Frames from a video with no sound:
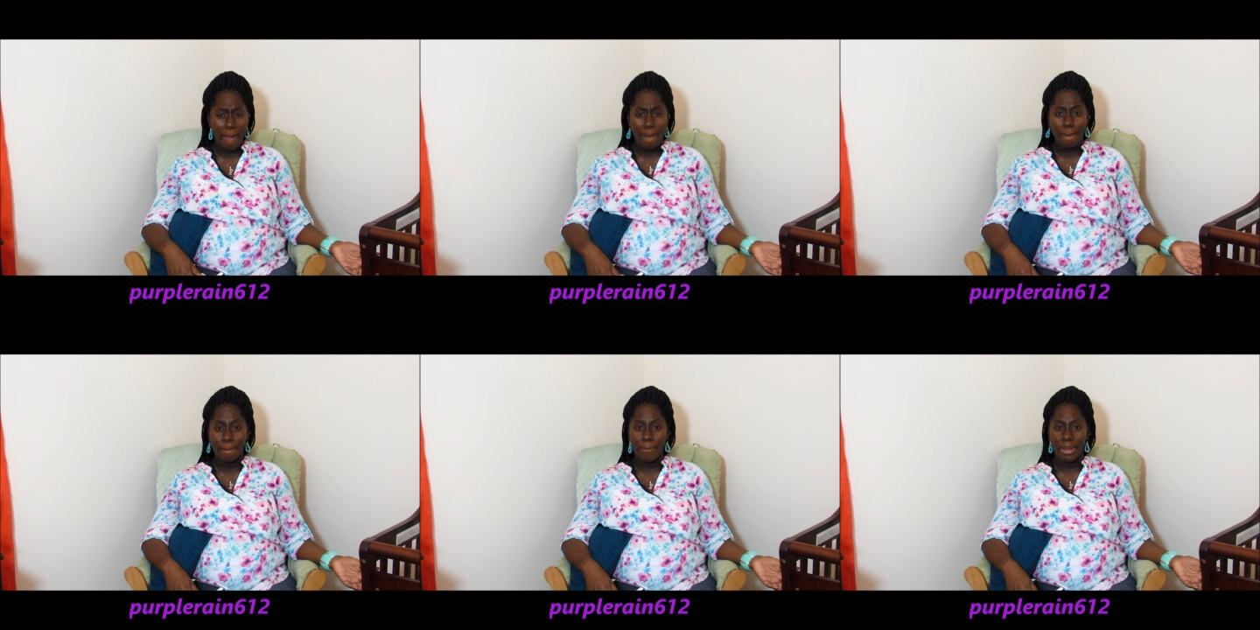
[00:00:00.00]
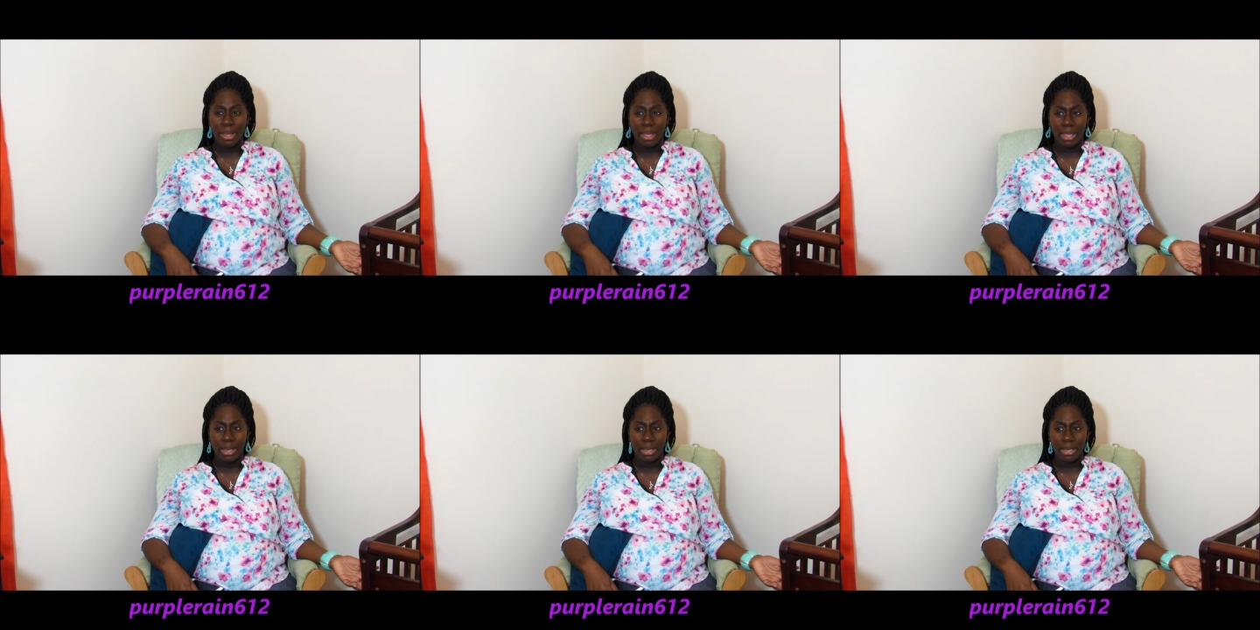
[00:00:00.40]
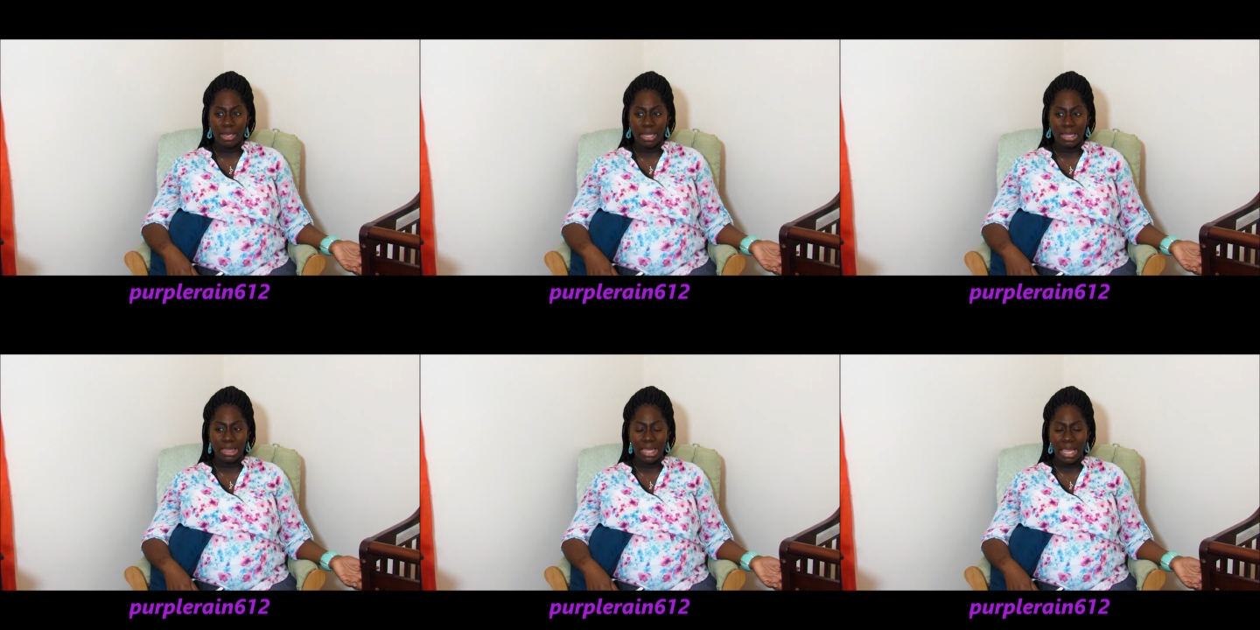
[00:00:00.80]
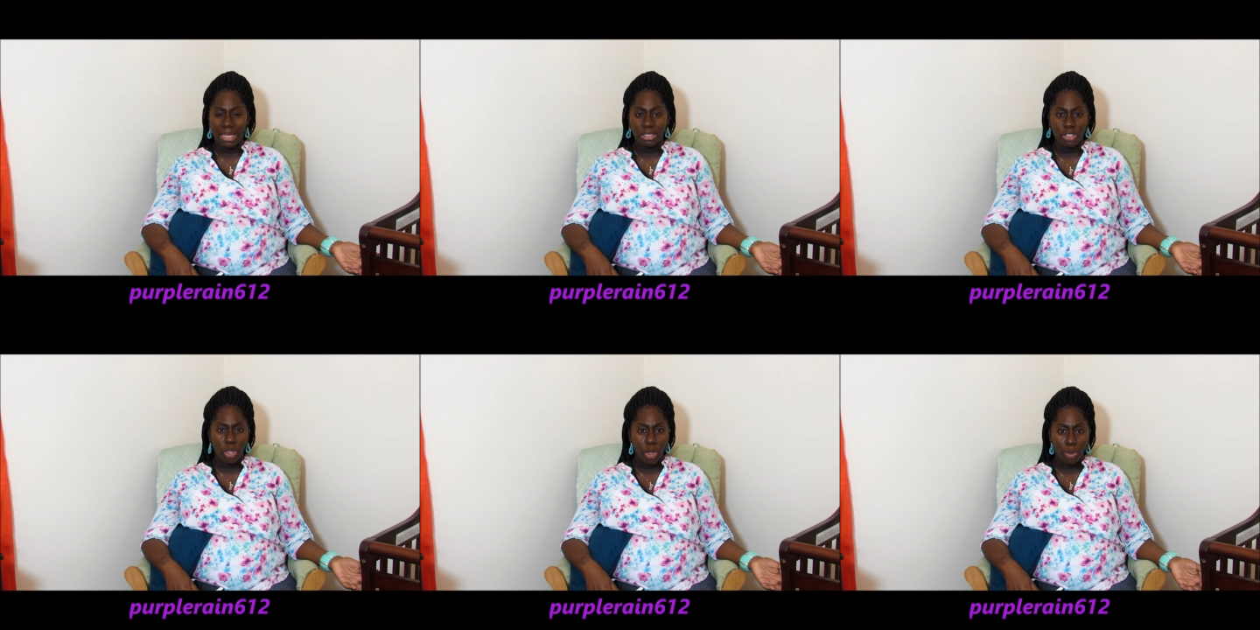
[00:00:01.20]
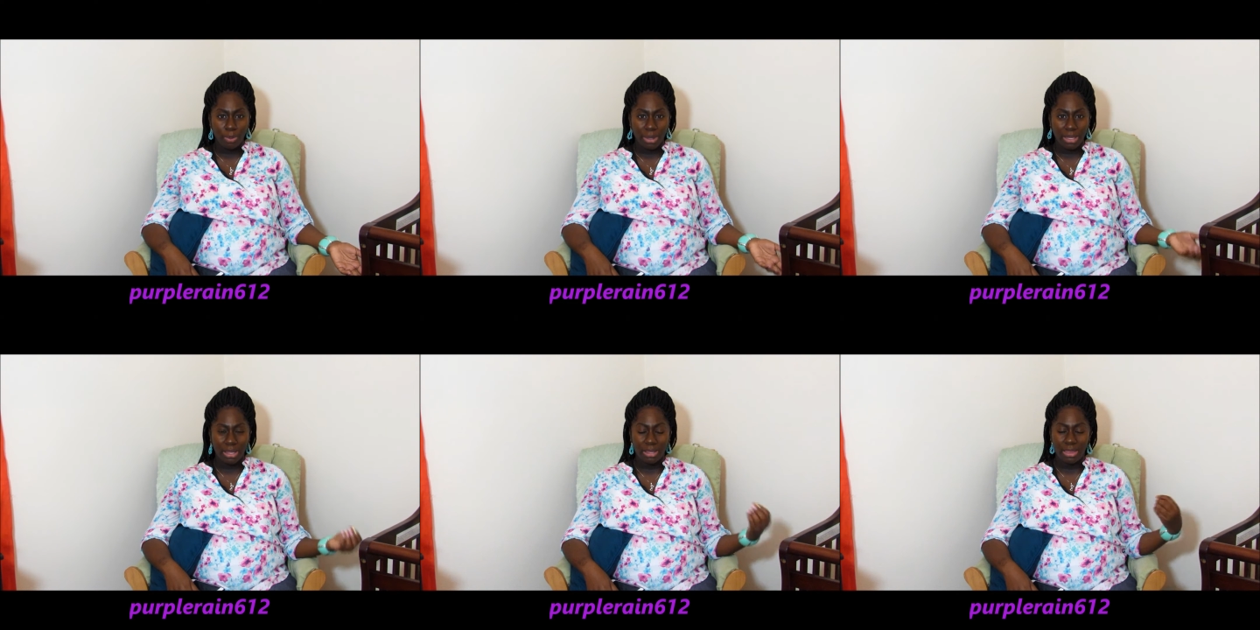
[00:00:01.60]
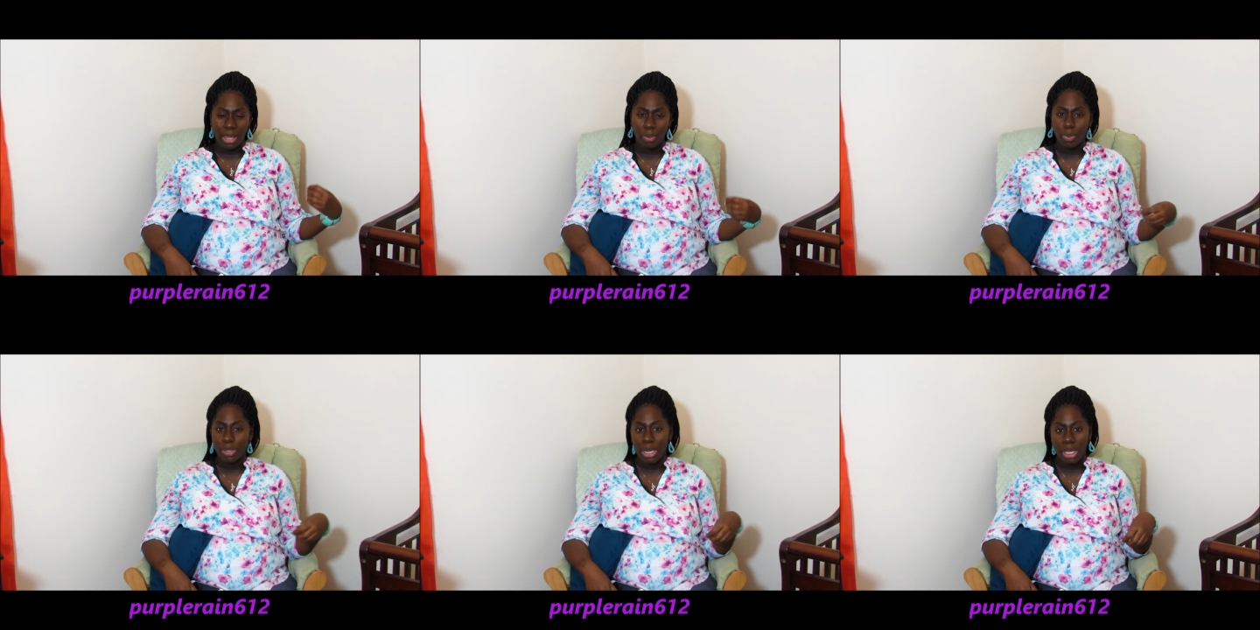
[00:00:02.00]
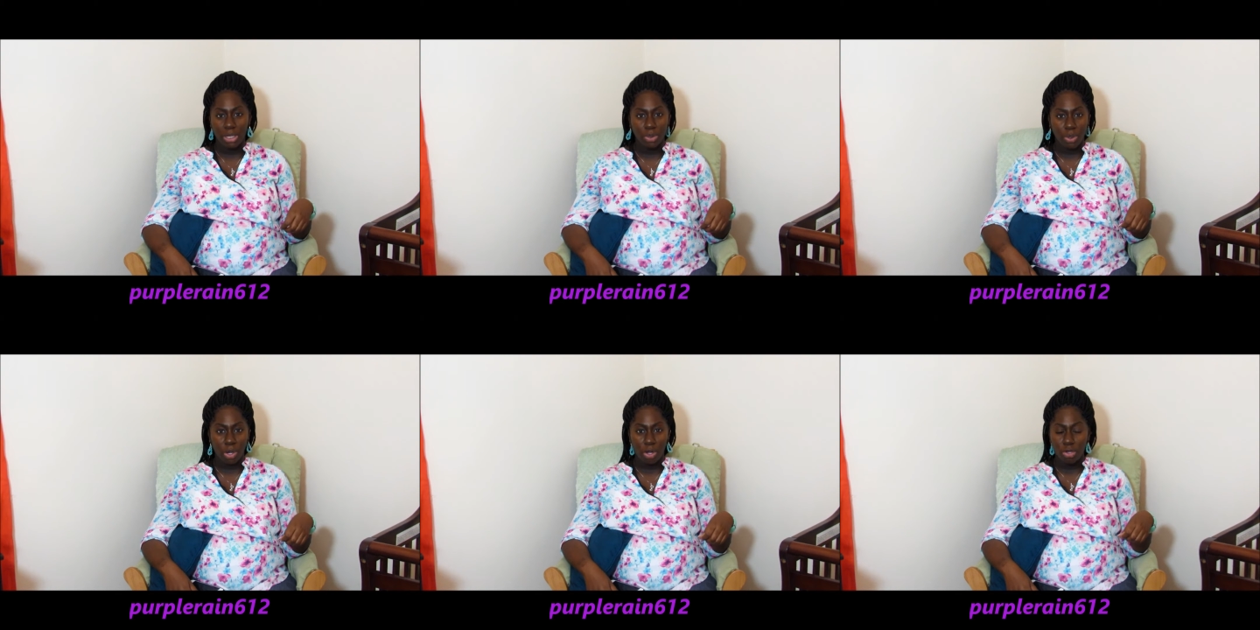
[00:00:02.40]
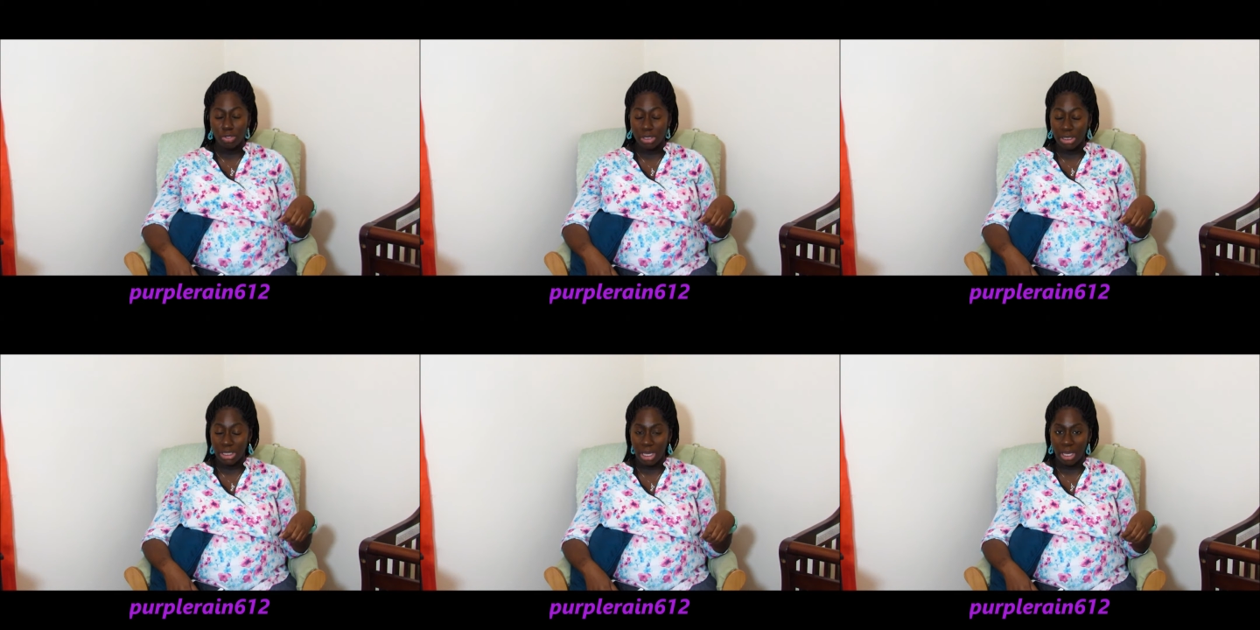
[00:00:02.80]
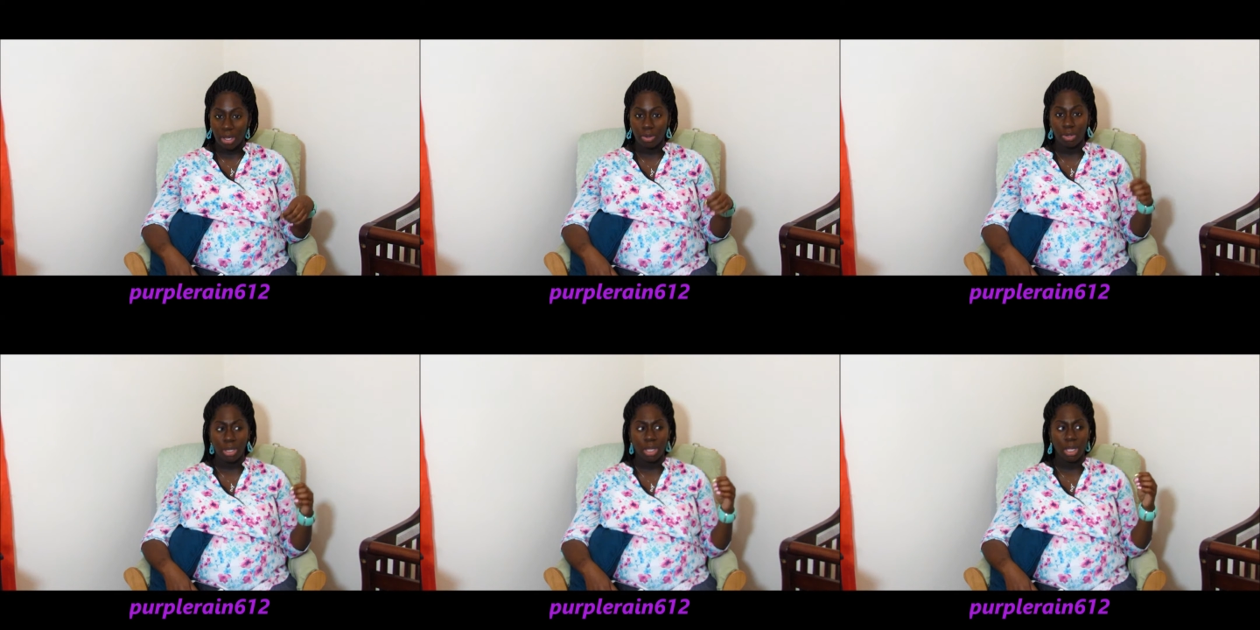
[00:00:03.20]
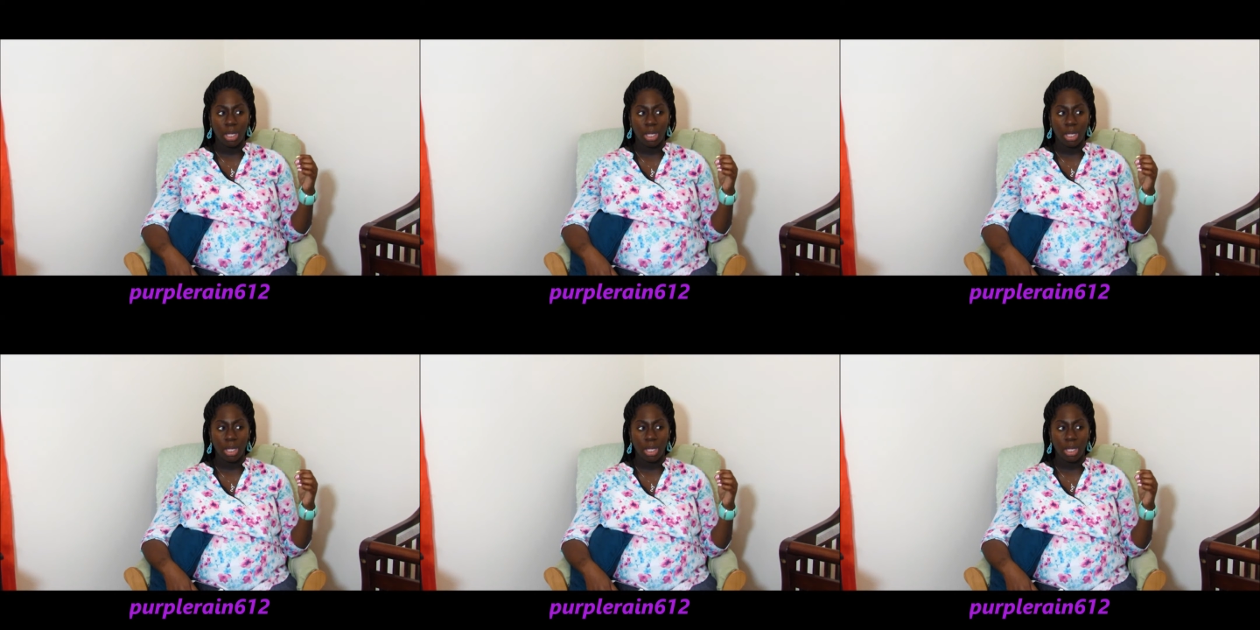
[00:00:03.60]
but they told me that they would not do an ultrasound